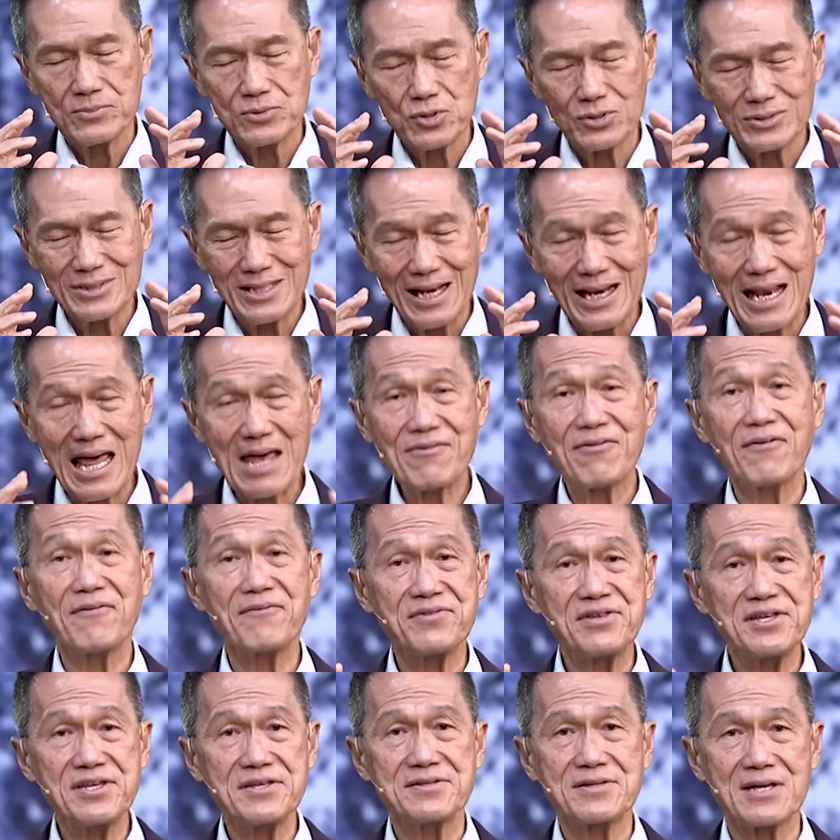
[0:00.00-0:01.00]
So the life
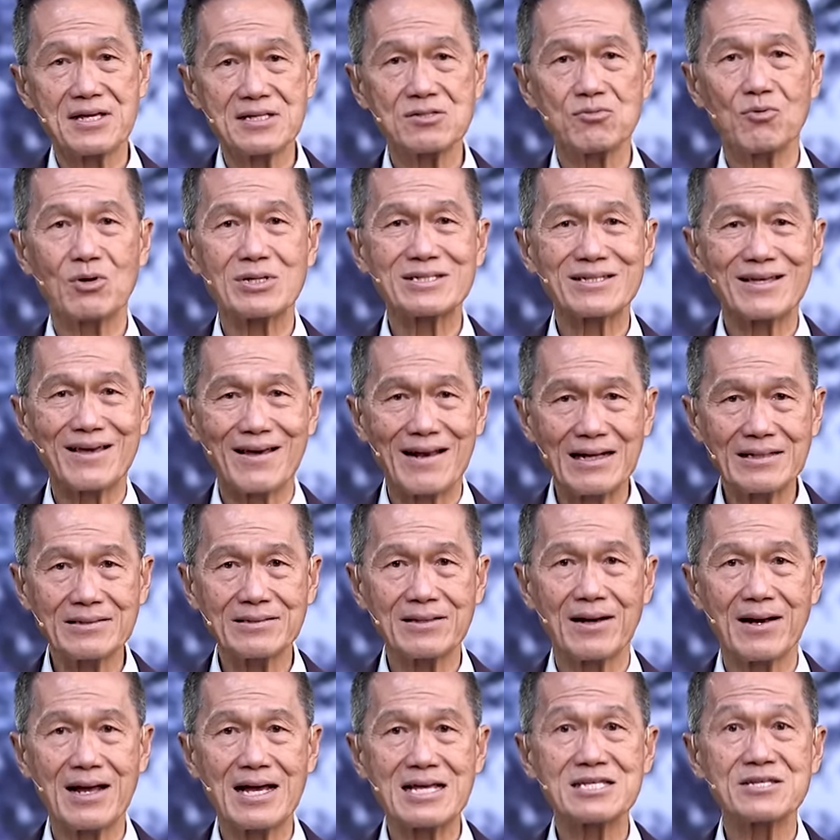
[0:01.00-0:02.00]
of Jesus was
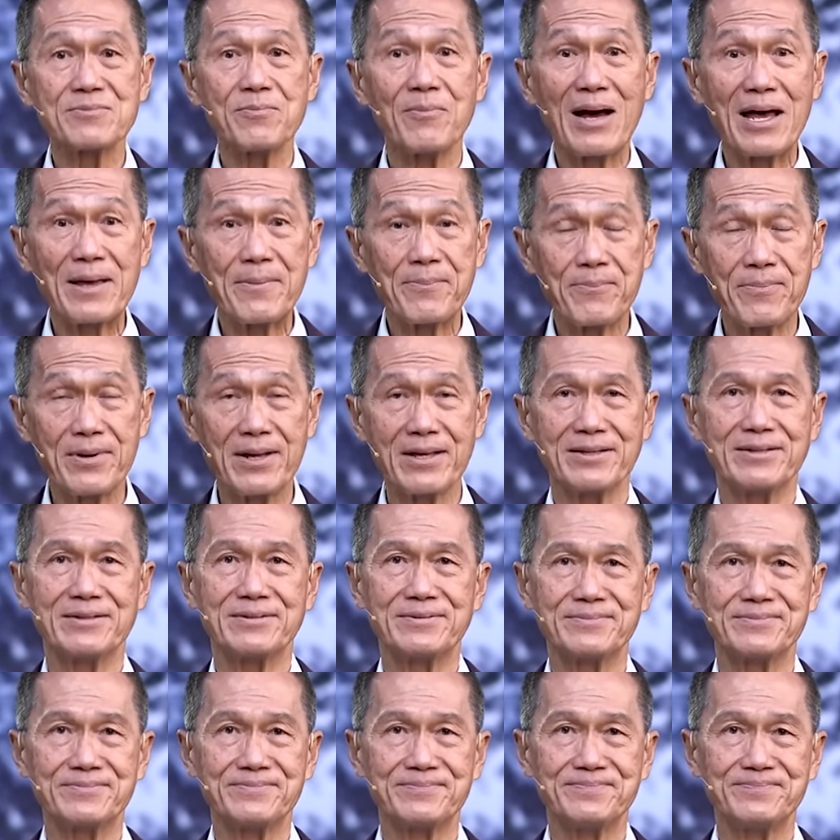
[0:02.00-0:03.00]
characterized by
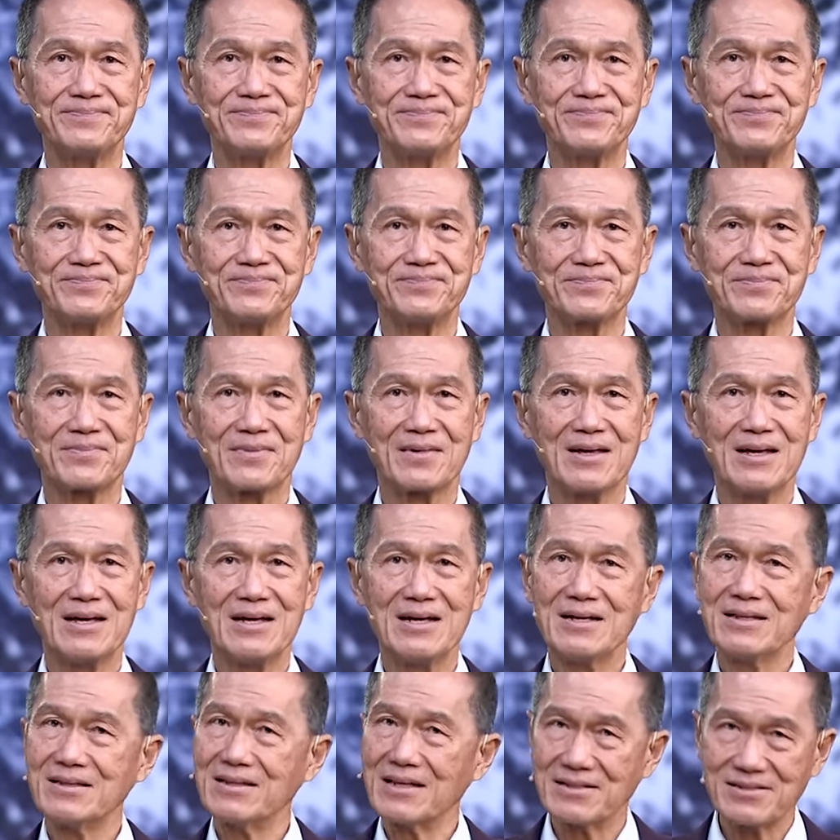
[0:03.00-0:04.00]
prayer.
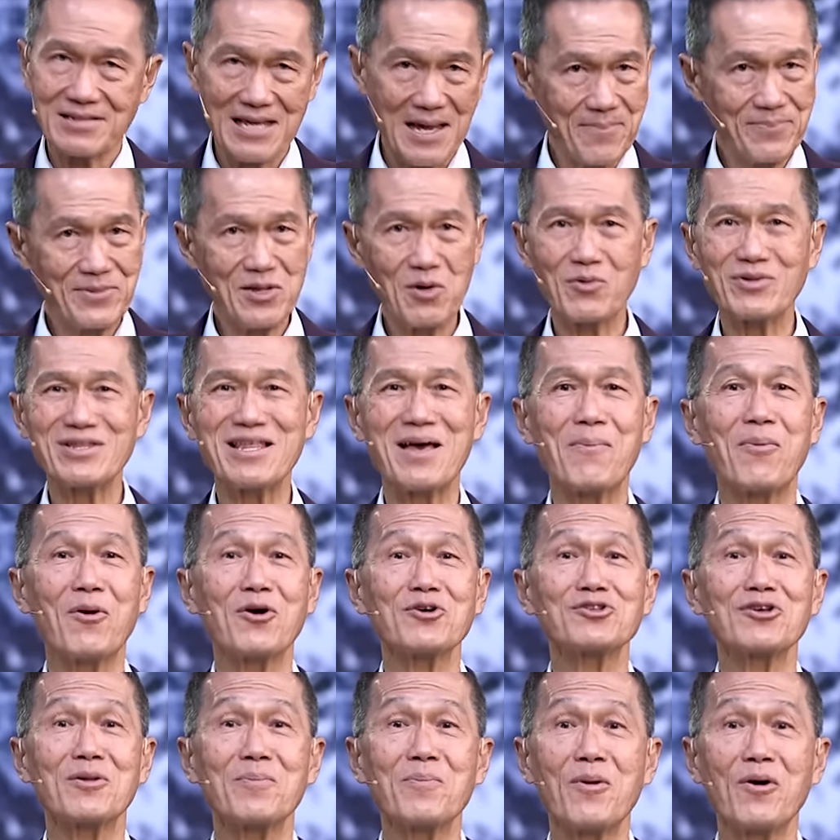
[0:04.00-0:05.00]
The same thing with the
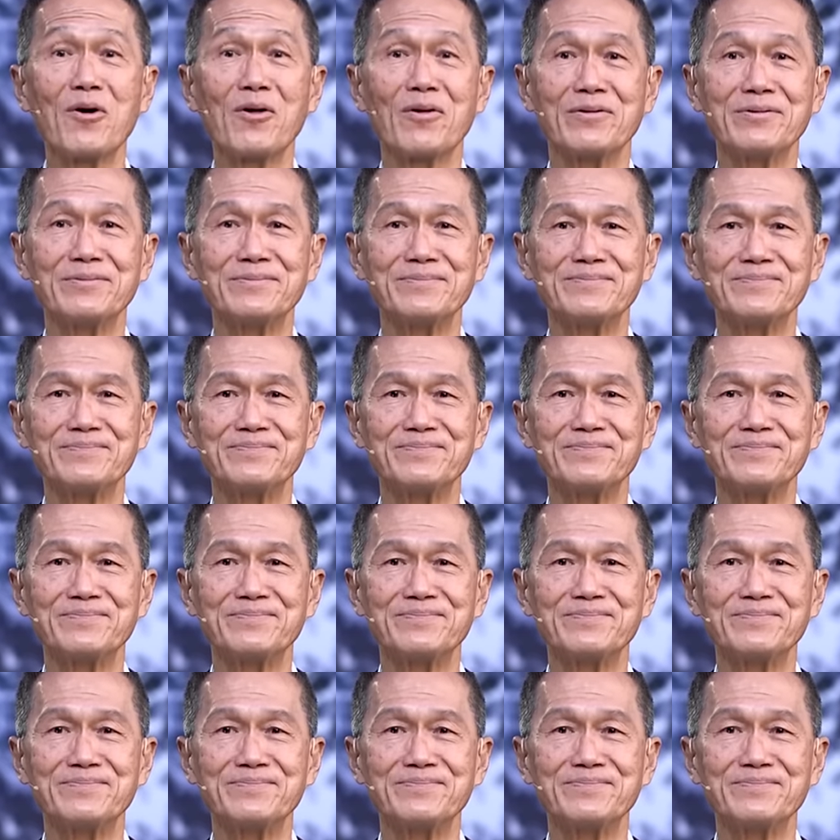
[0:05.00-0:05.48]
Apostle Paul.